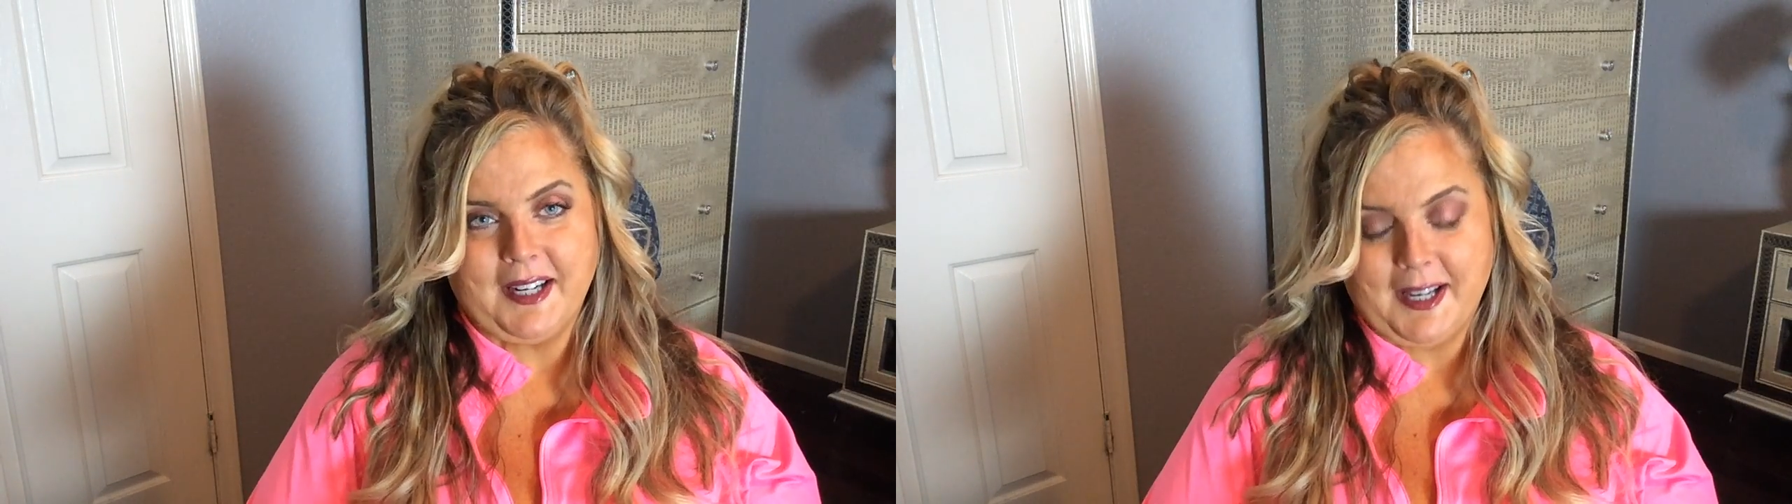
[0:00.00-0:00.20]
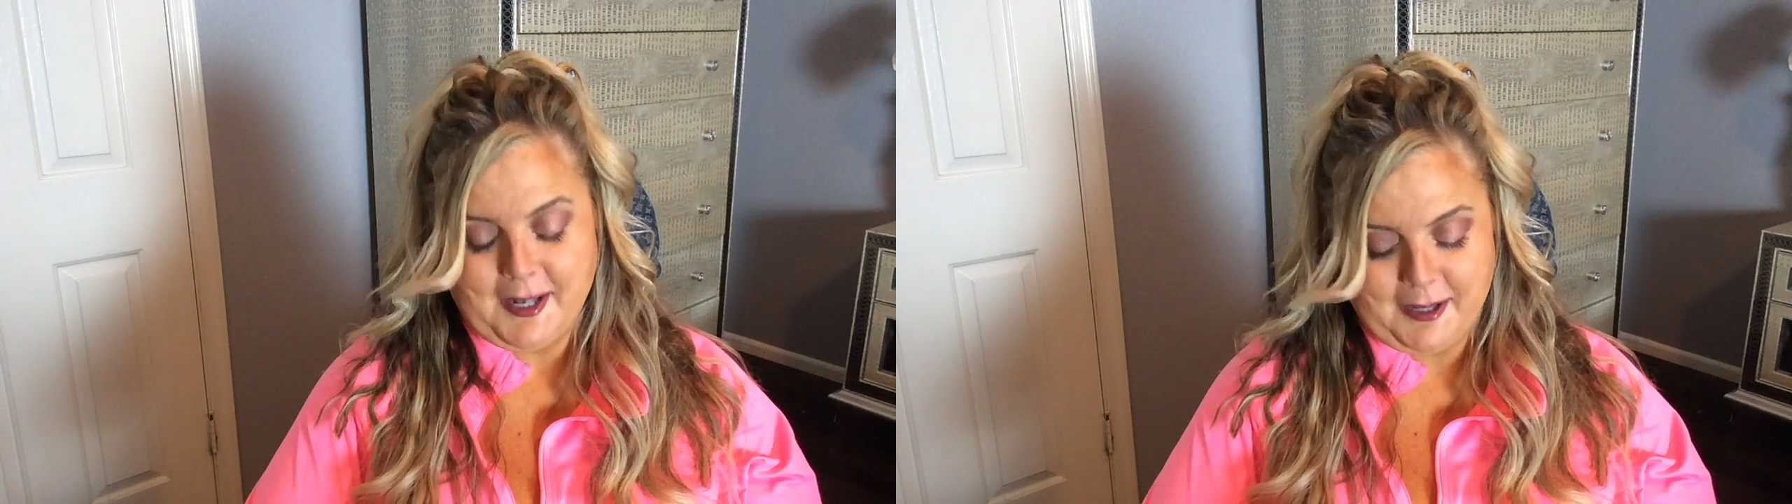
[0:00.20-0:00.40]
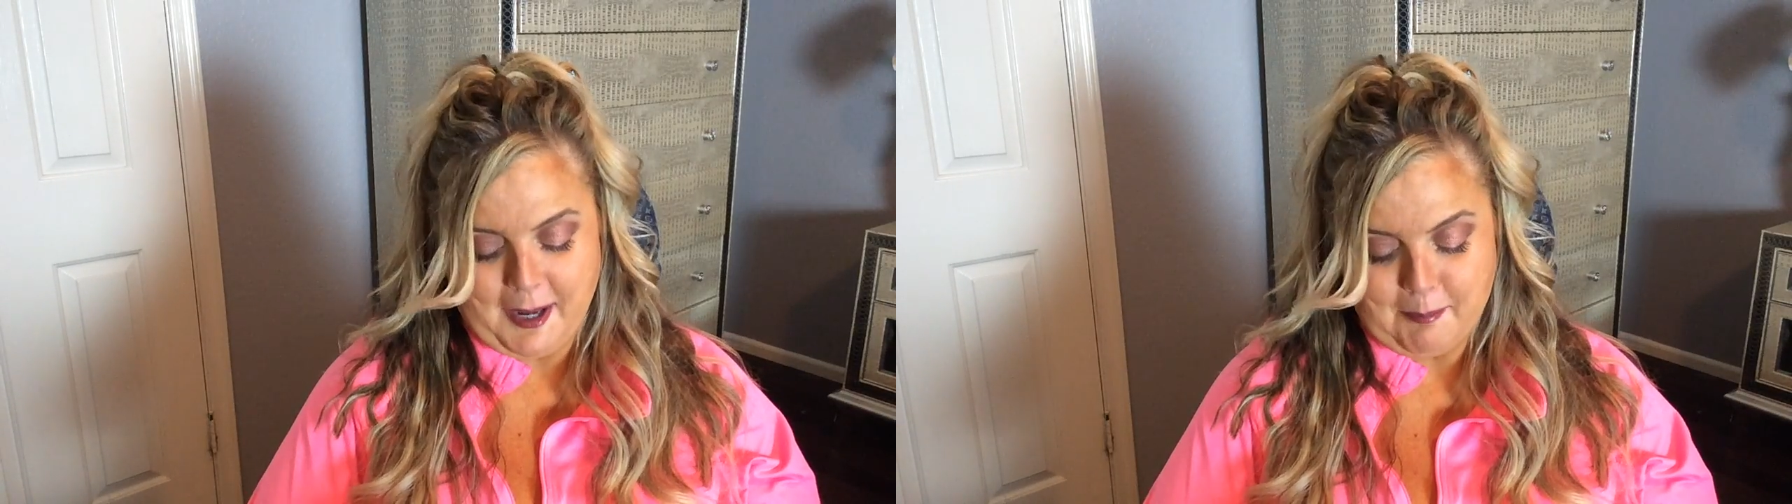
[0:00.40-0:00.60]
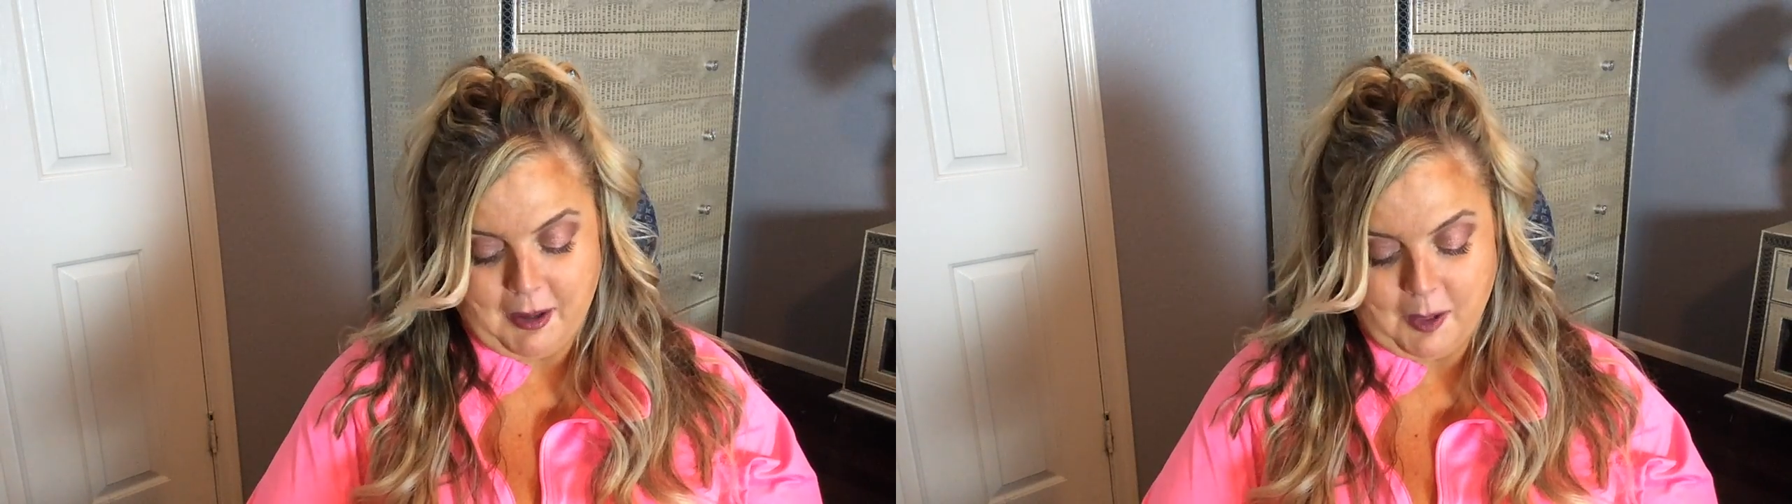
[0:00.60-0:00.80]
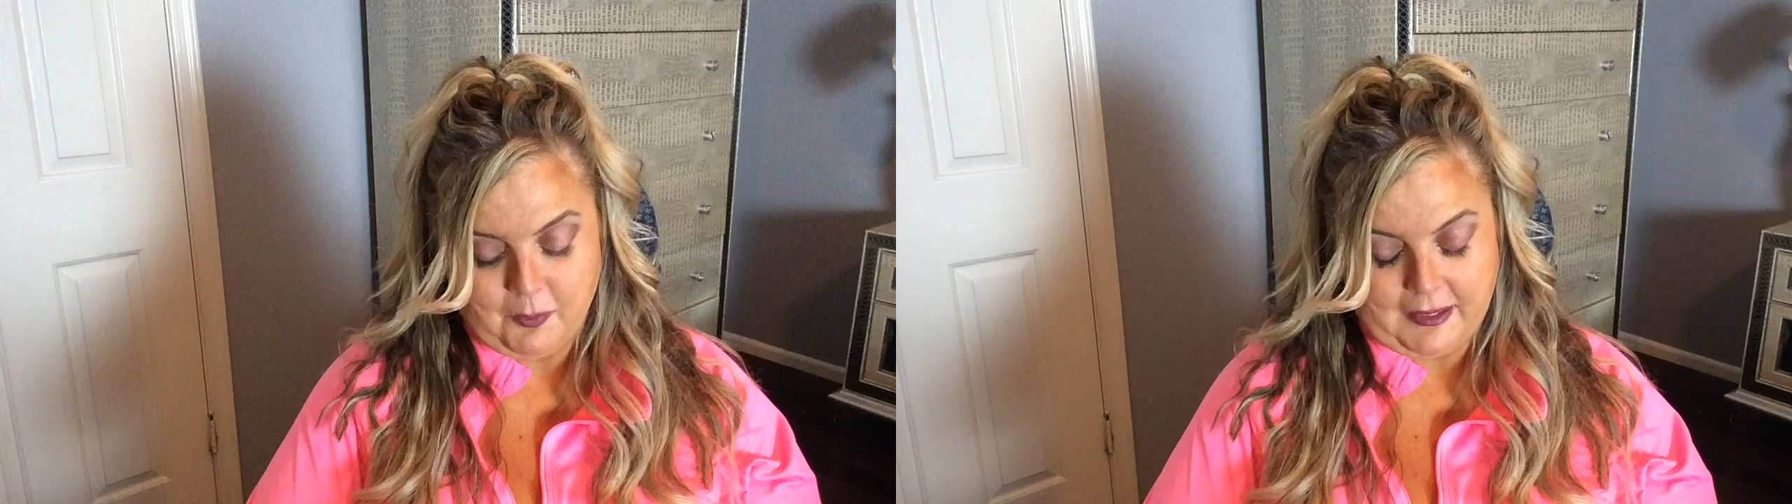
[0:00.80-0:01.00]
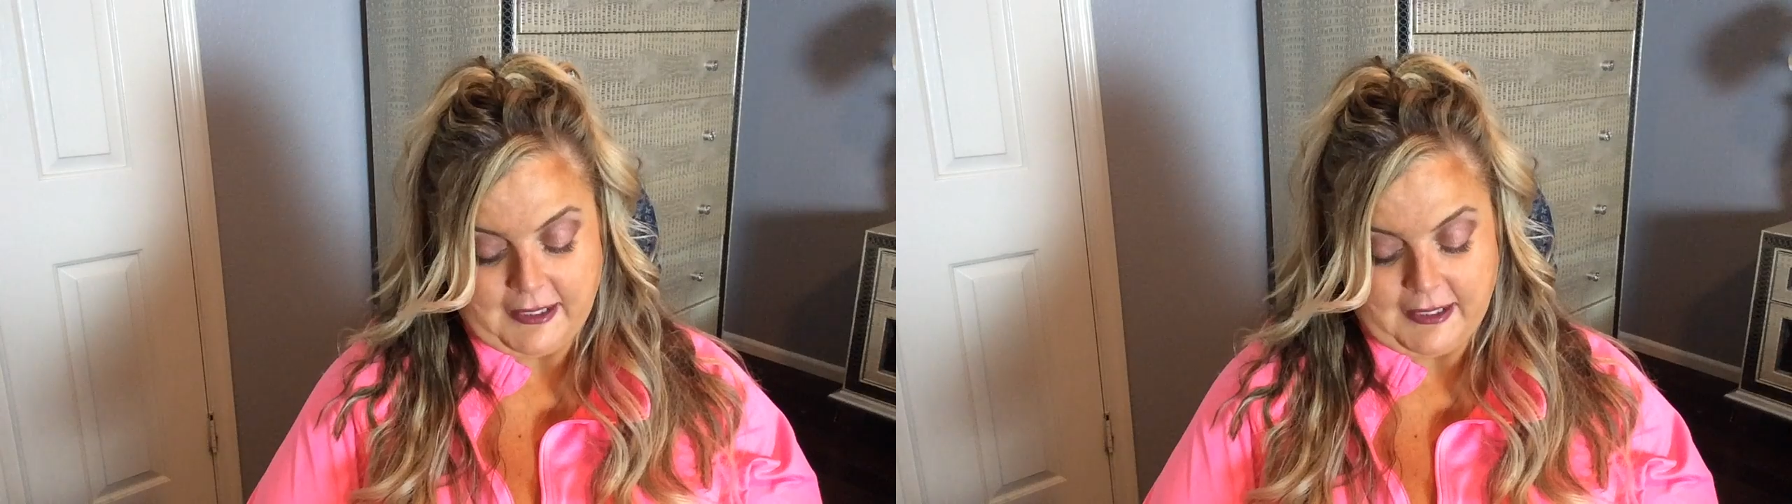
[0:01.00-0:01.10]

and I, I bought one.